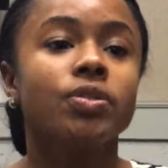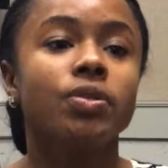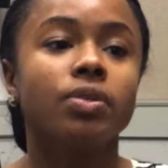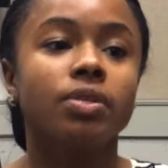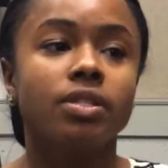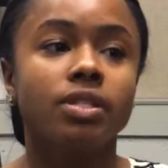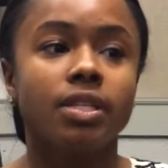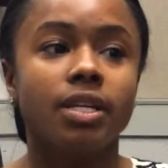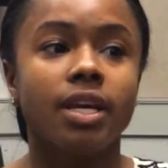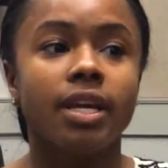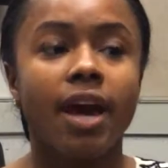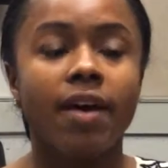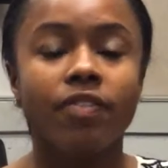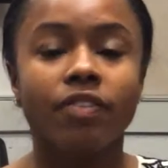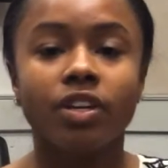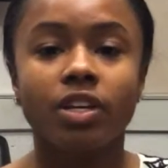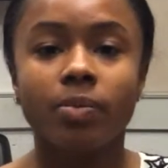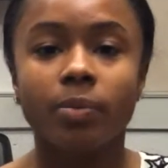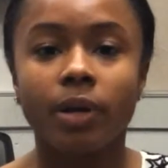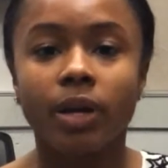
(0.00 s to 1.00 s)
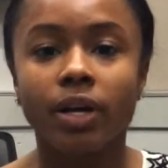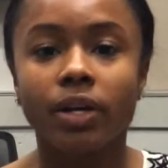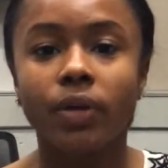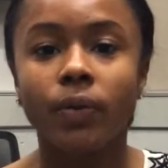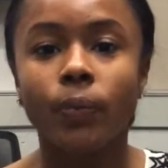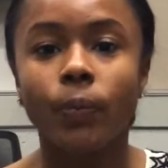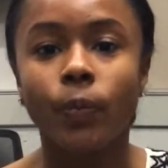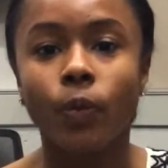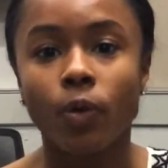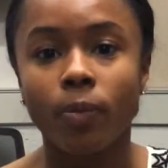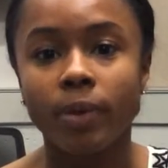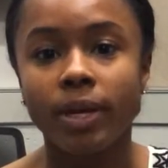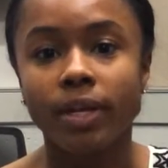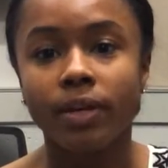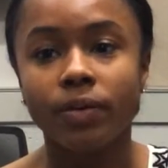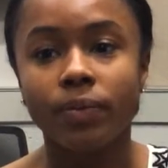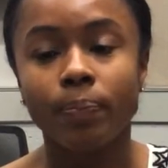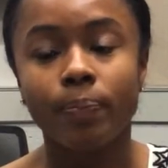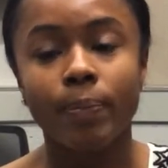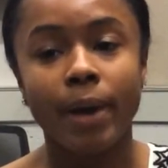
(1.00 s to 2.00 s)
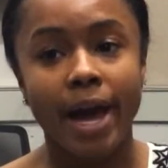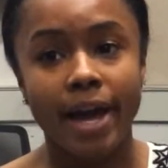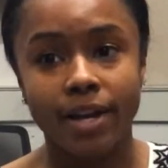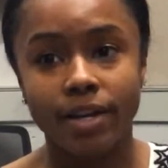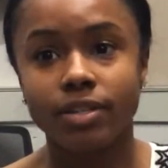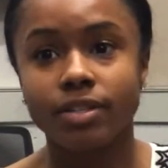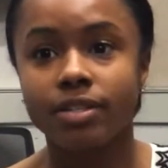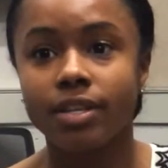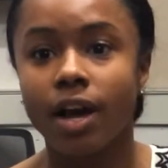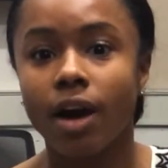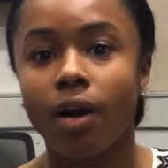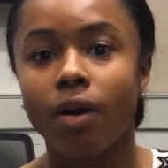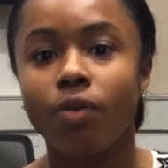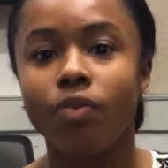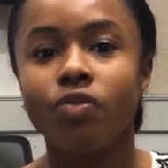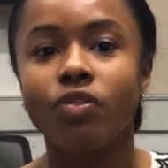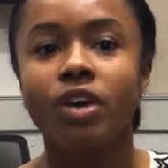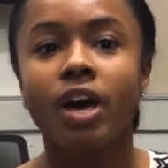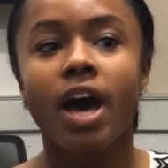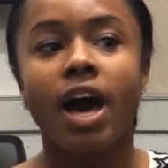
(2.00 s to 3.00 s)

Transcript: So to see an African-American woman by herself,